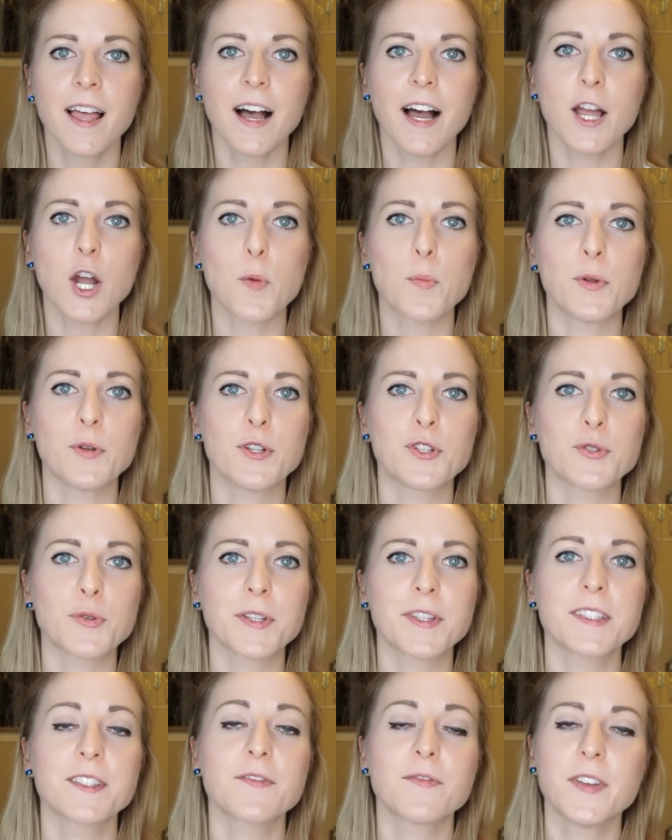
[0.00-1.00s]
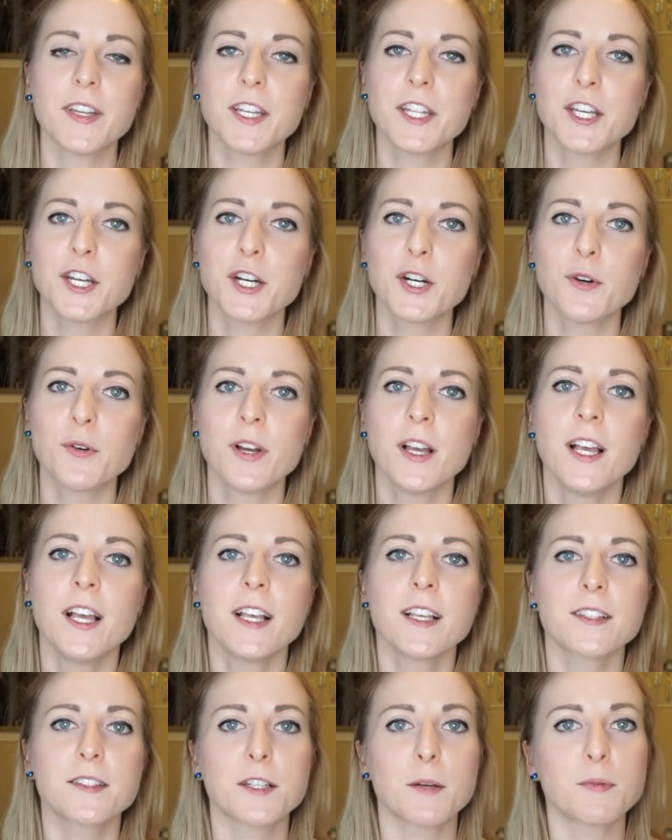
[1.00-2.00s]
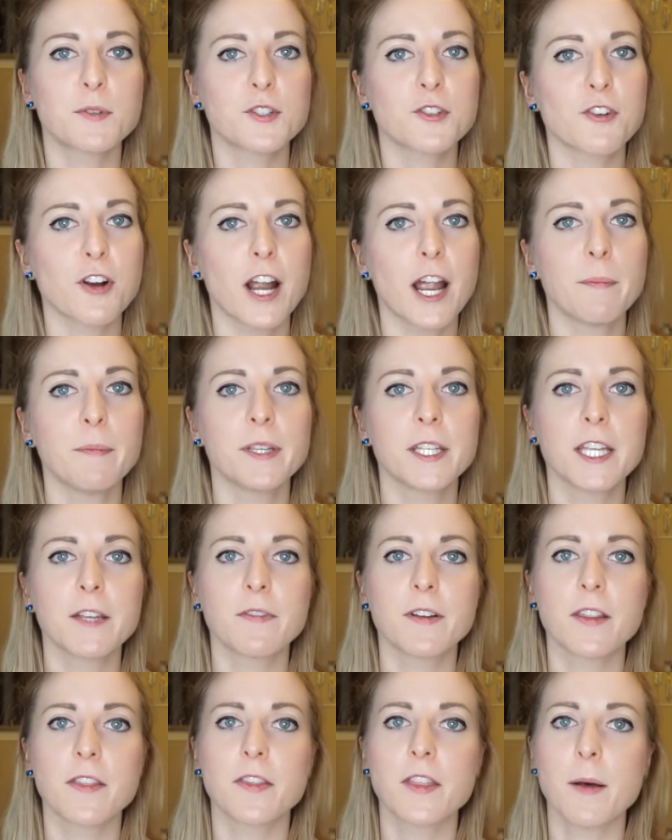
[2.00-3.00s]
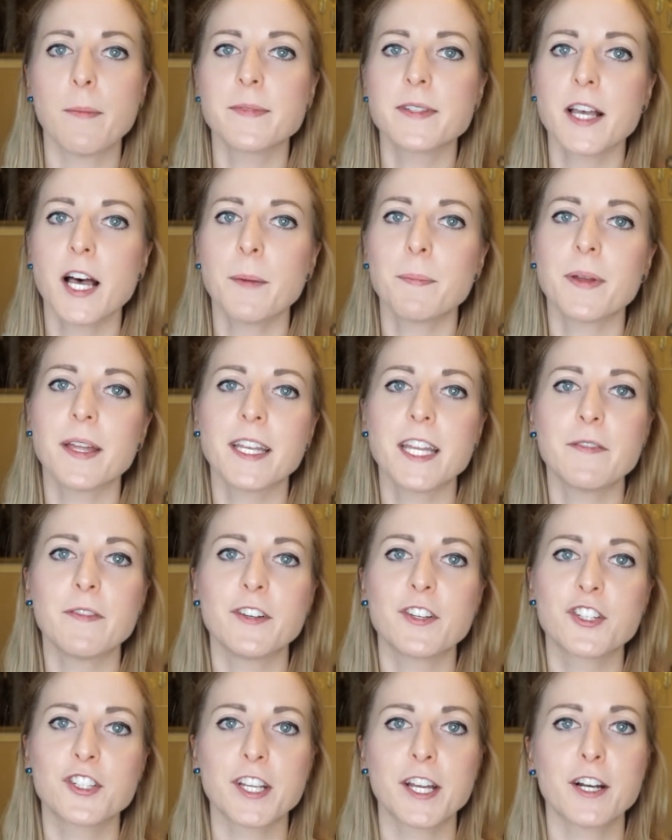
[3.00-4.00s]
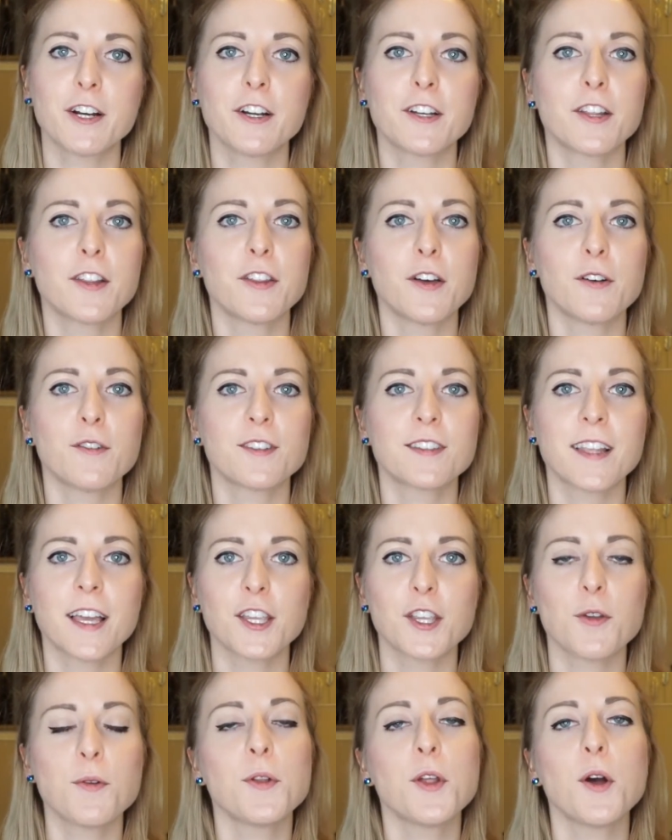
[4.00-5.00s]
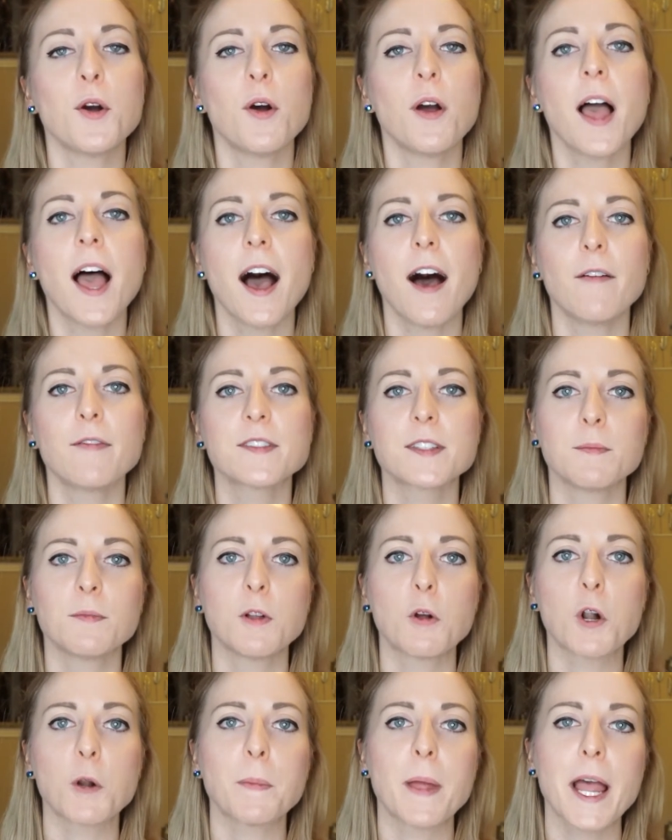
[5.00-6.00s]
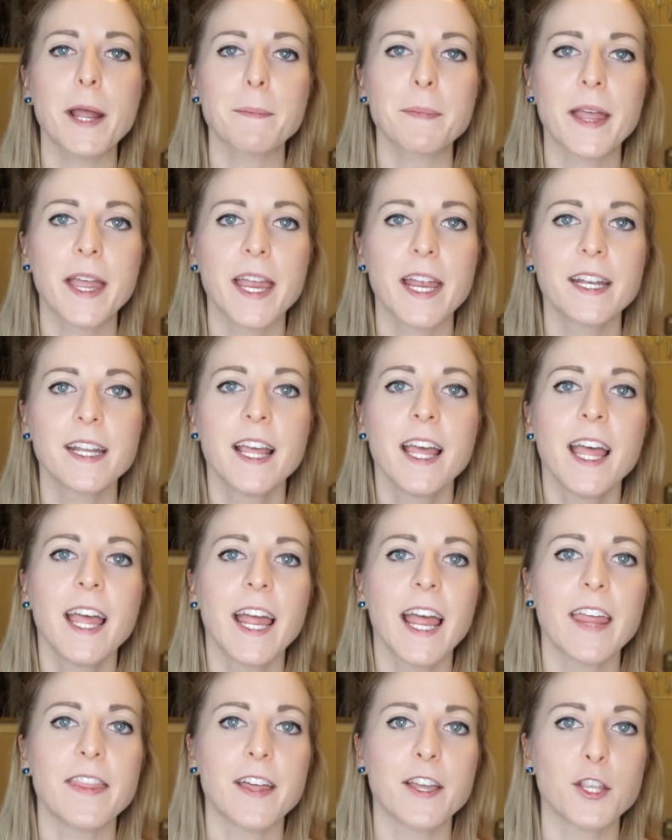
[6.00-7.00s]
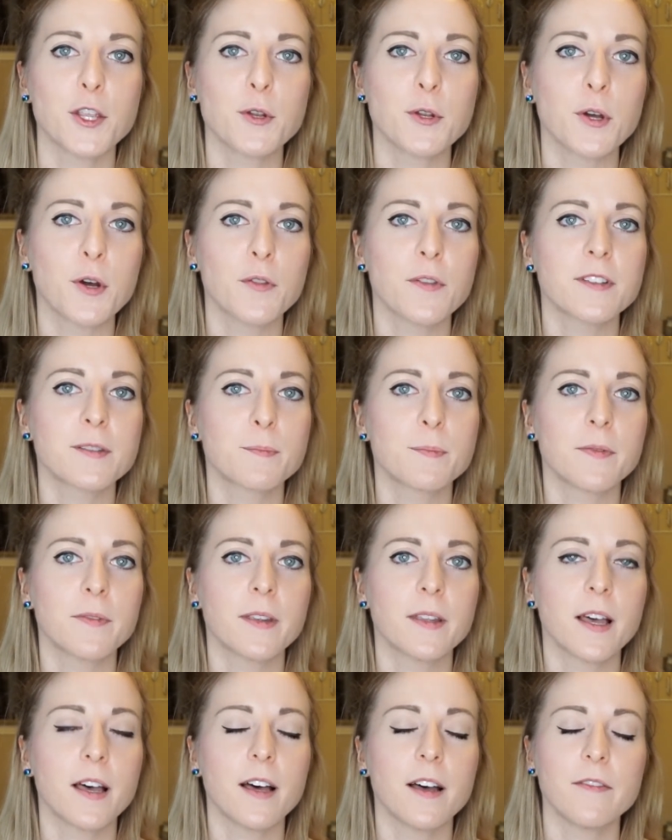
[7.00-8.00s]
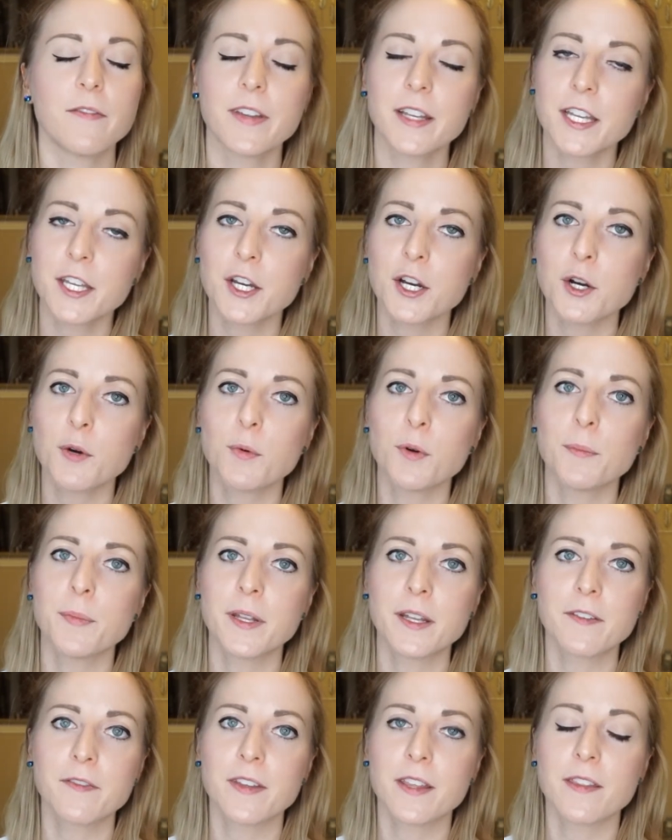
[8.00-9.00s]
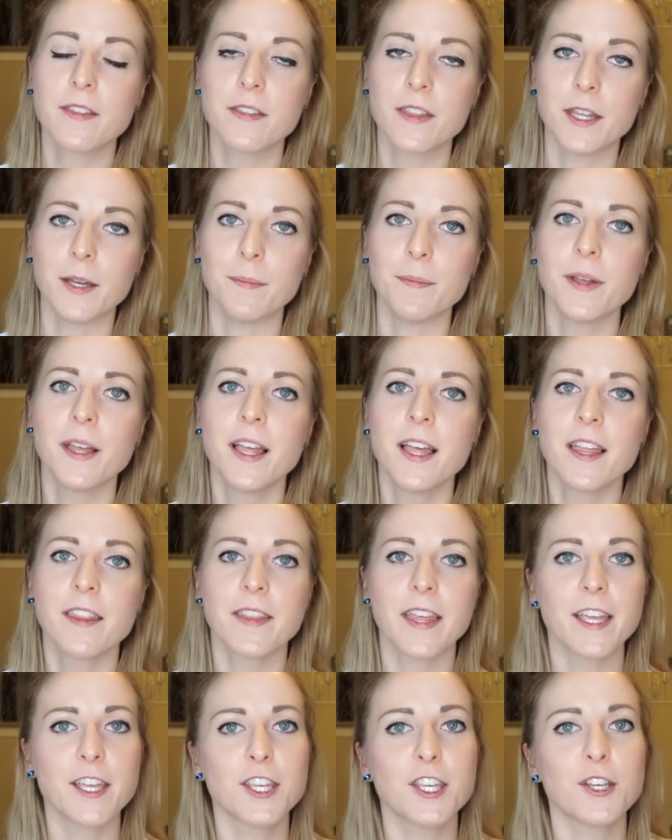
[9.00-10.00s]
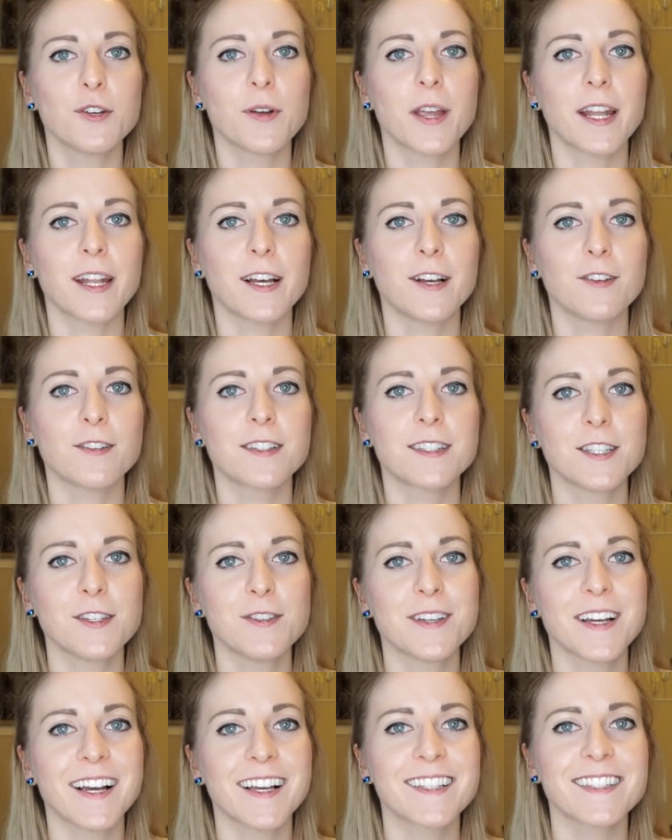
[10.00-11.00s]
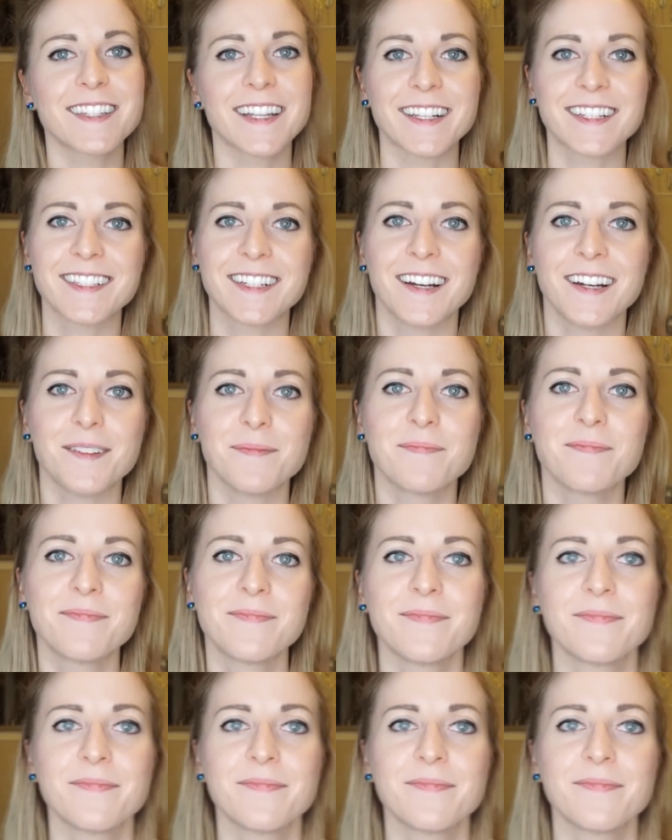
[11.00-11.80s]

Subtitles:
I hope you enjoyed this video. Subscribe and give it a thumbs up, and even share to those that you know have some lower back pain and that you know this video will benefit them. Thank you, and I'll see you guys next time.